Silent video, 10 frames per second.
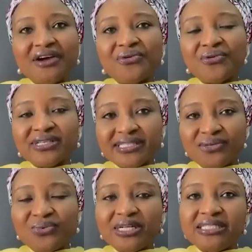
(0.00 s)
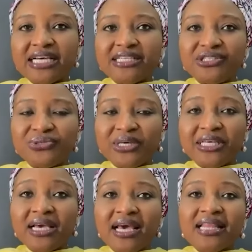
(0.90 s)
across the world are
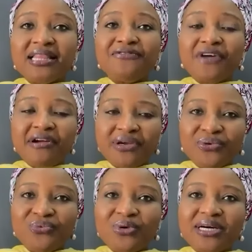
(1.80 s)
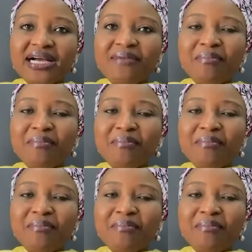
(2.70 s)
doing the very good work i